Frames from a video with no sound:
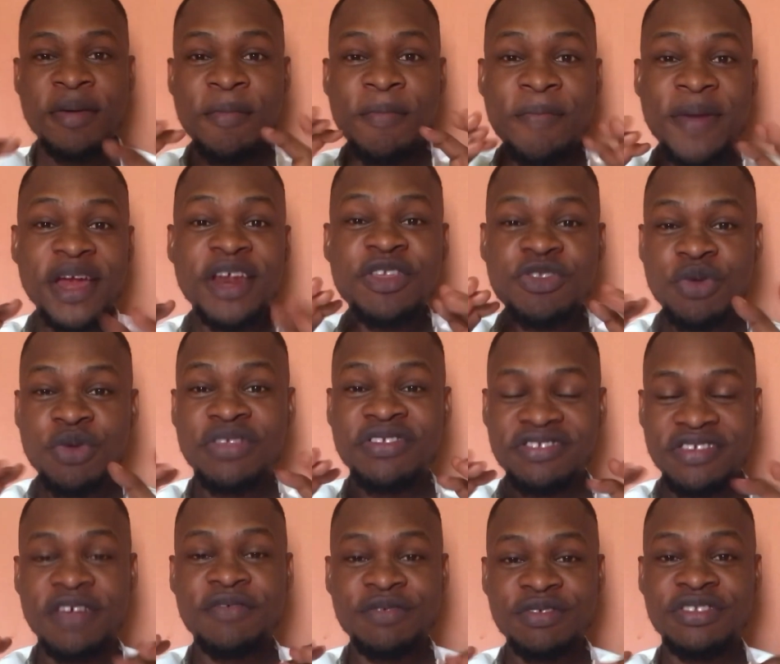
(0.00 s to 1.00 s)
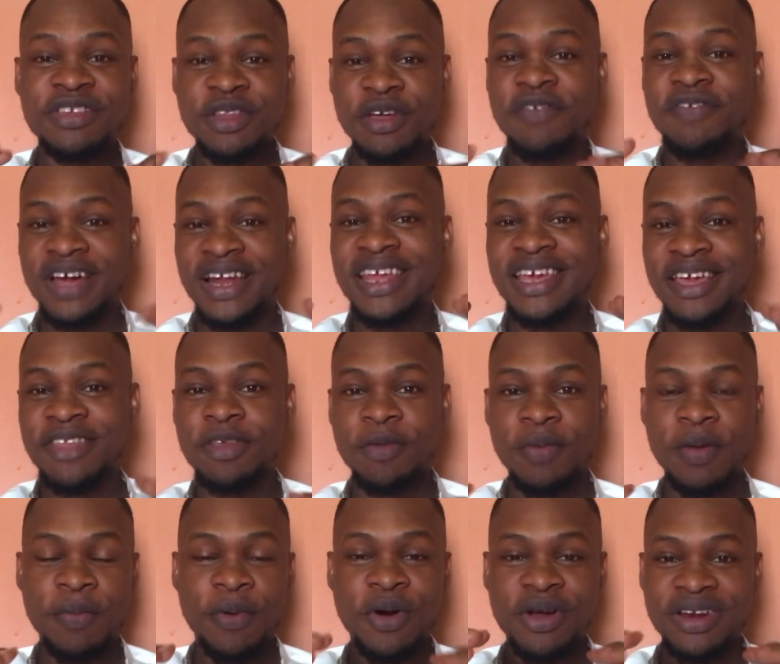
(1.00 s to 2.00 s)
Bury 27 seeds of alligator
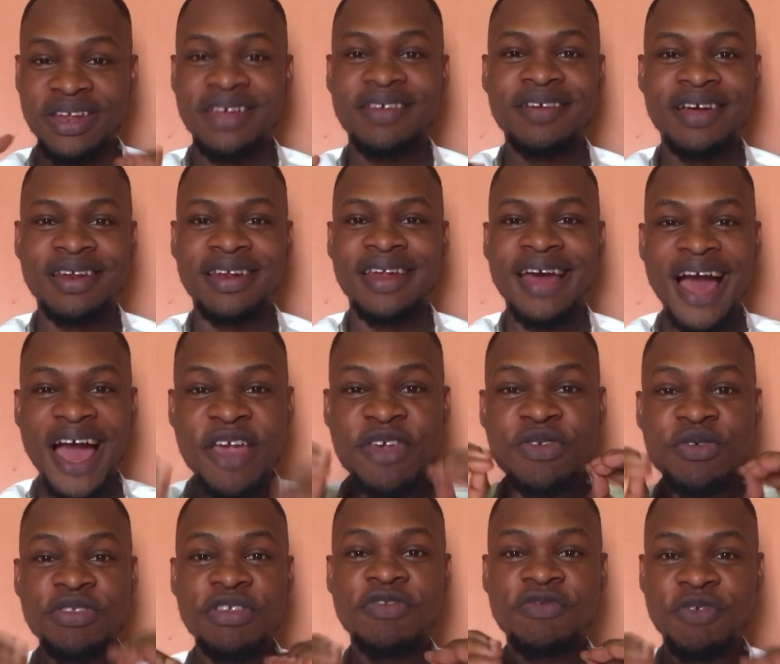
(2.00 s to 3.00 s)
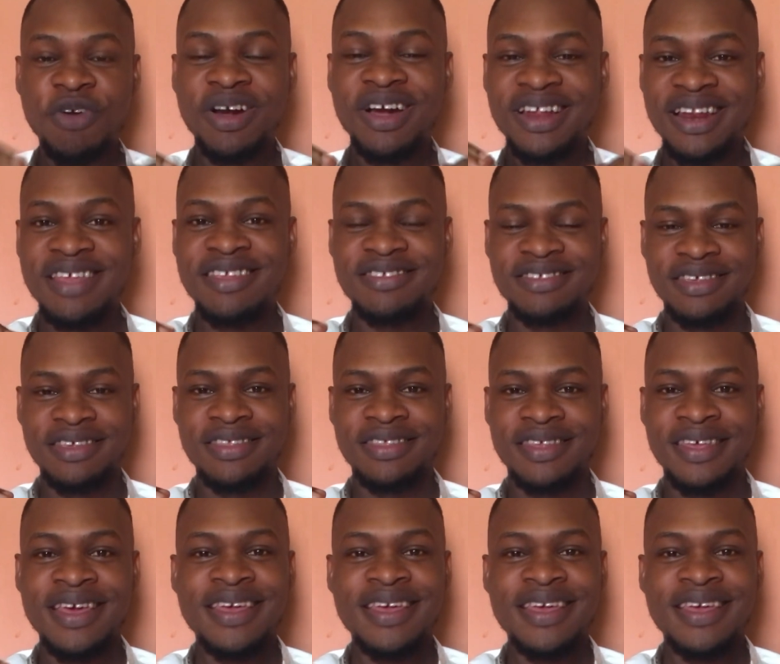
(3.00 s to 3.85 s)
pepper on the ground and use it for cleansing.